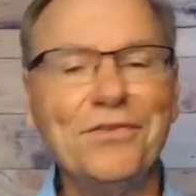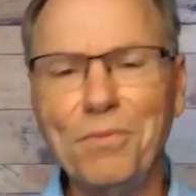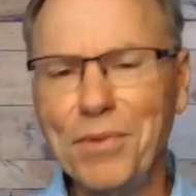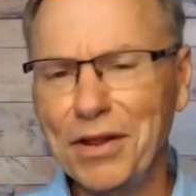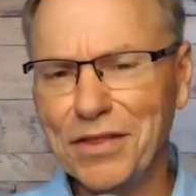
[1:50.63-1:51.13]

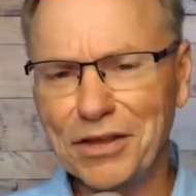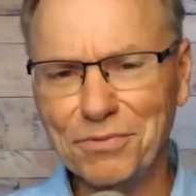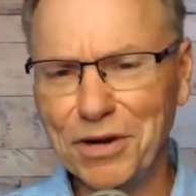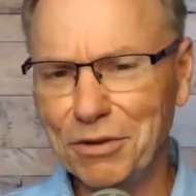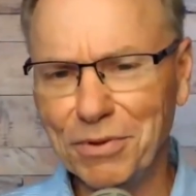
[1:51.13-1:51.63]
so many
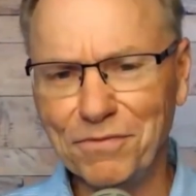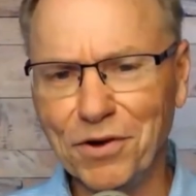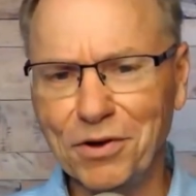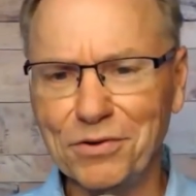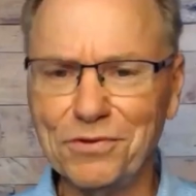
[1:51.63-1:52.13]
things we need to be
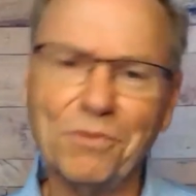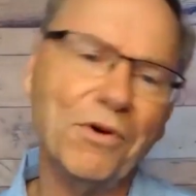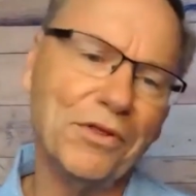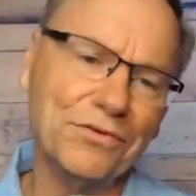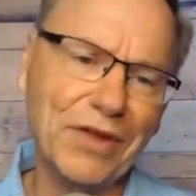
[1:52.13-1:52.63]
focused on,
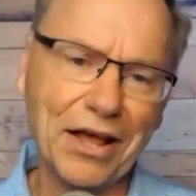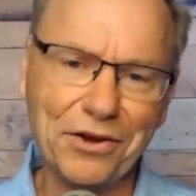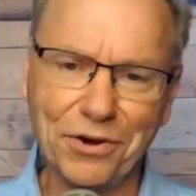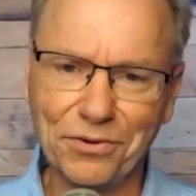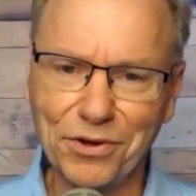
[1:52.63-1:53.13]
whether it's
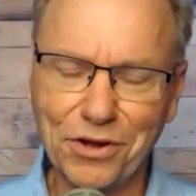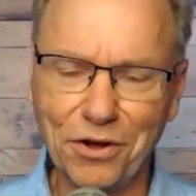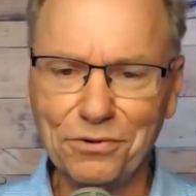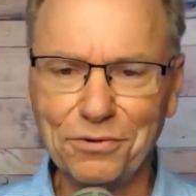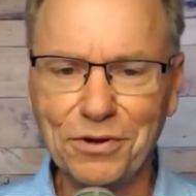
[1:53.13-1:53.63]
down here on the
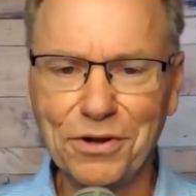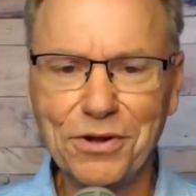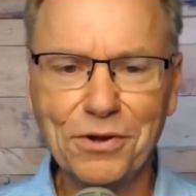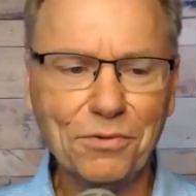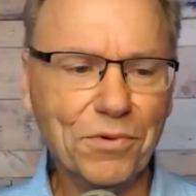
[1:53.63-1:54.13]
coast
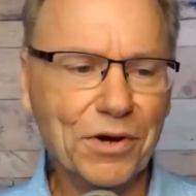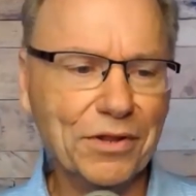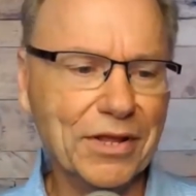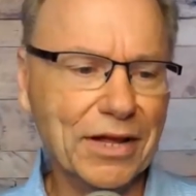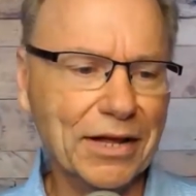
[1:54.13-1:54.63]

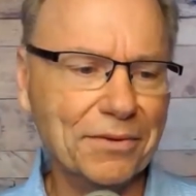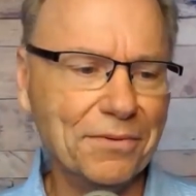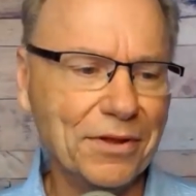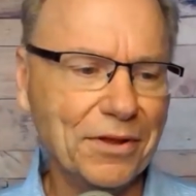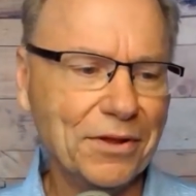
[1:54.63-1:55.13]
with uh,